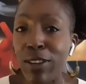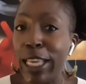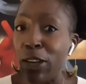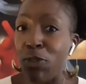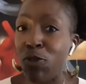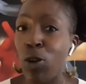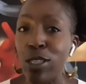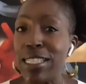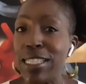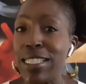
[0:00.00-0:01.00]

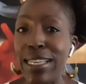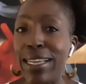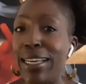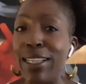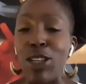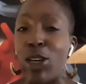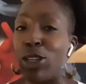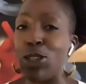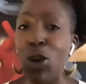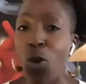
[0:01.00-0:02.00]
getting folks
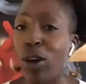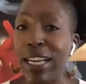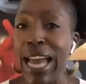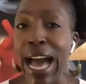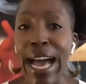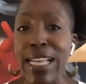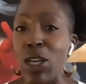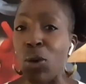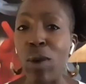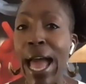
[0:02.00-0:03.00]
to
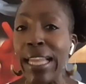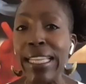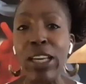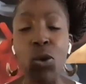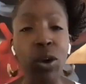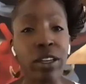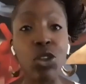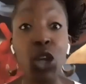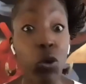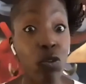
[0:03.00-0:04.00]
organize a rally
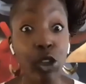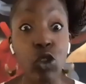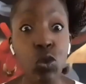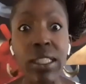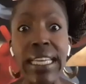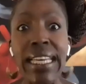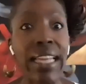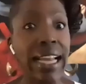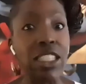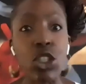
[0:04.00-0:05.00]
or,
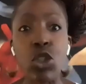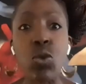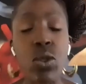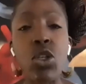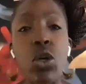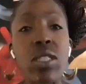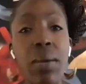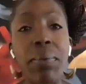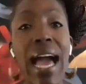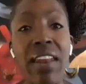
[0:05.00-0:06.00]
virtually, like to do,
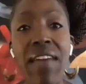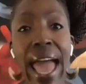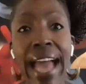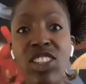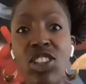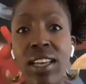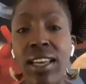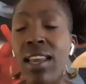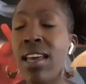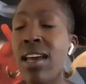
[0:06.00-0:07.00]
some kind of
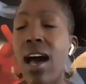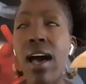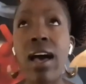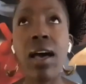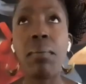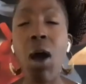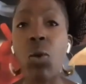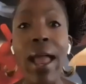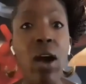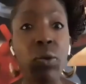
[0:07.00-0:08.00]
action
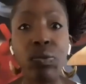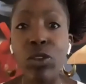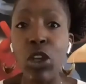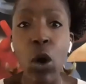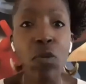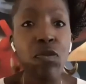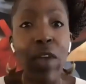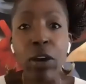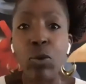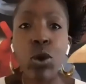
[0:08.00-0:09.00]
around,
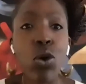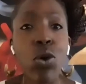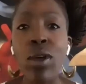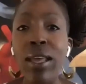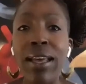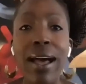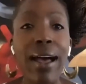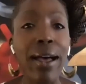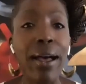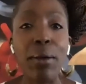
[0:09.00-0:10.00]
federal,
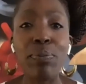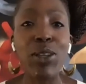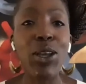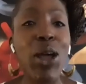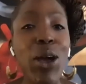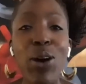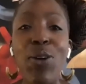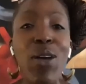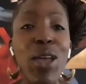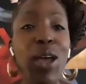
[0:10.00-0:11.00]

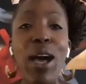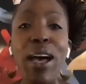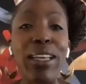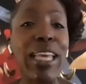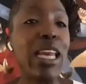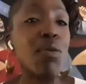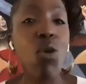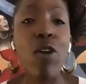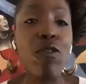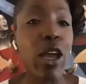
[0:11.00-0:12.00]

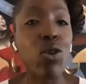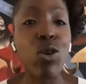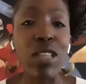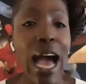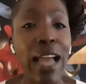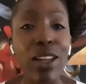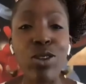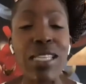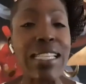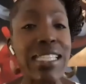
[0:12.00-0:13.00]
getting more federal
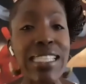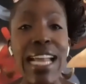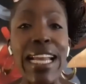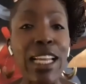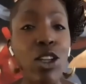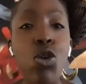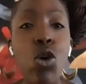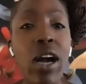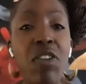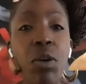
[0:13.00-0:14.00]
dollars into
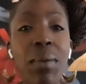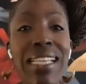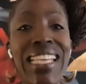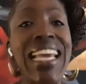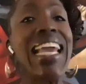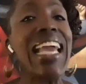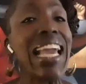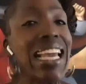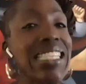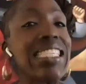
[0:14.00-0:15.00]
state and local governments
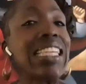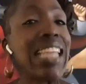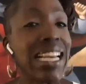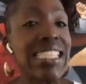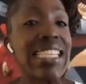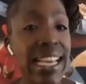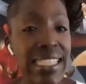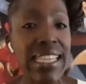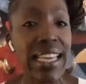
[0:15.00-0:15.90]
is less